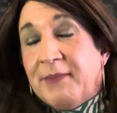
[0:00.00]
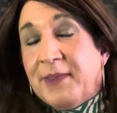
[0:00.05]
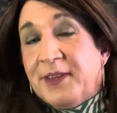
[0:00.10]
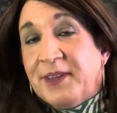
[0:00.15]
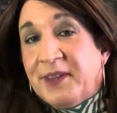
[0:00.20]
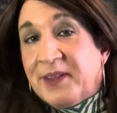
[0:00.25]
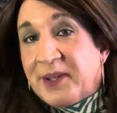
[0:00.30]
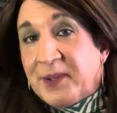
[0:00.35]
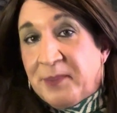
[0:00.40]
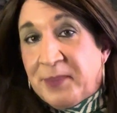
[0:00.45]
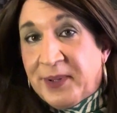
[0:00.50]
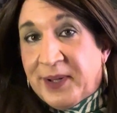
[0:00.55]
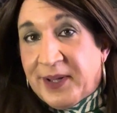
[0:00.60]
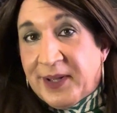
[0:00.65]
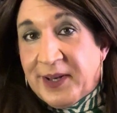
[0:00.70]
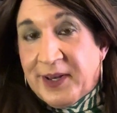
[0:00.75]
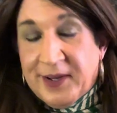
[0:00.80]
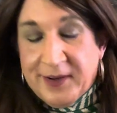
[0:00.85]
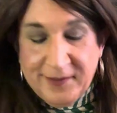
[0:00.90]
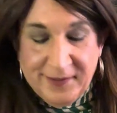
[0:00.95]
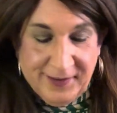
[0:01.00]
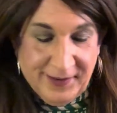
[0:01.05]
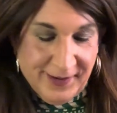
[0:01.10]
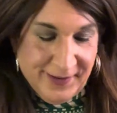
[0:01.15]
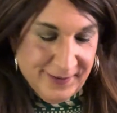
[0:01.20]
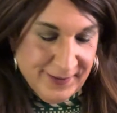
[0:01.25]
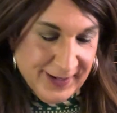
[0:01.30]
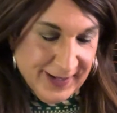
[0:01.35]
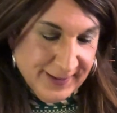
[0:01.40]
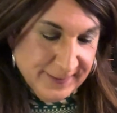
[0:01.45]
It's completely different,
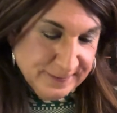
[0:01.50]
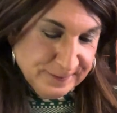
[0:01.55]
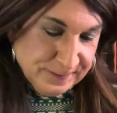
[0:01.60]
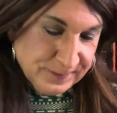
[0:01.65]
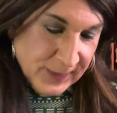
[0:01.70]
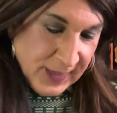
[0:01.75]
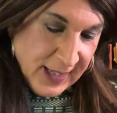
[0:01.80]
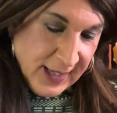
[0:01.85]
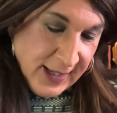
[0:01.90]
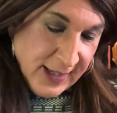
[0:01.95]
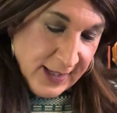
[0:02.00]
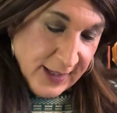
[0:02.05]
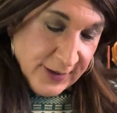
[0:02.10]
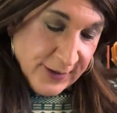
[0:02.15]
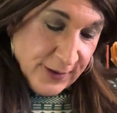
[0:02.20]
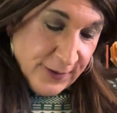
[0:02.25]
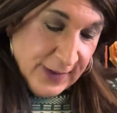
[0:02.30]
right? So